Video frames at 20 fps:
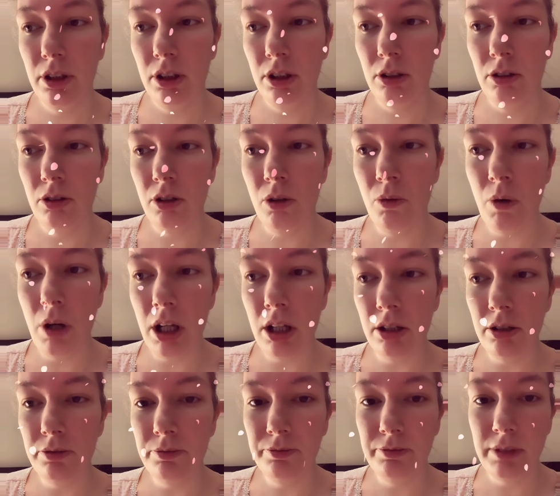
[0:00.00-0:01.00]
well,
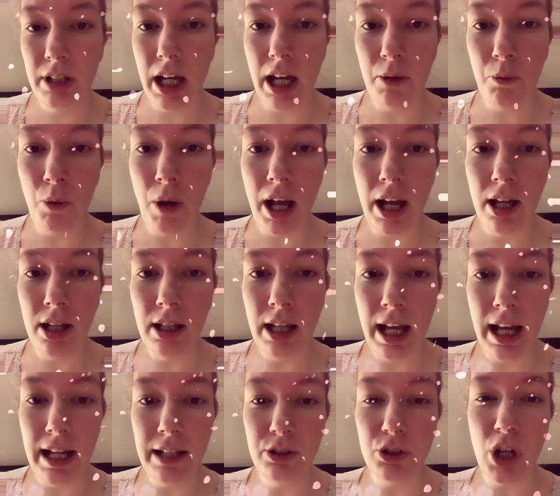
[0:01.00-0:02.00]
while I
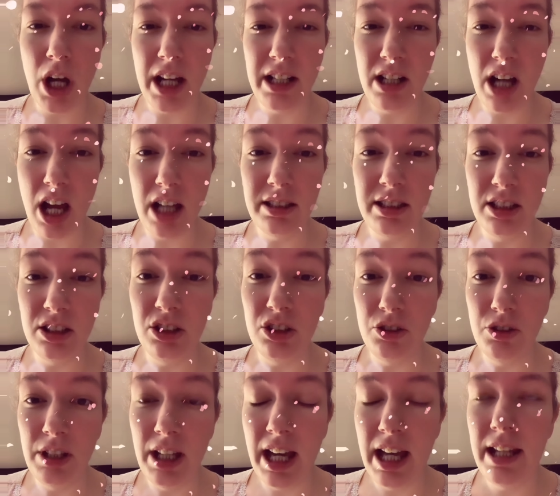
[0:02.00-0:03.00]
try not to do
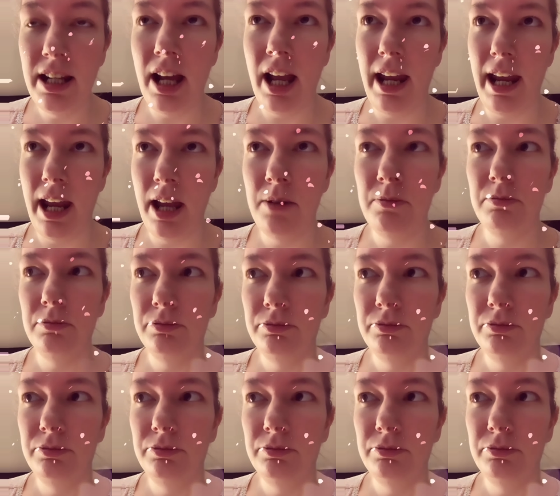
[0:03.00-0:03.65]
that, I am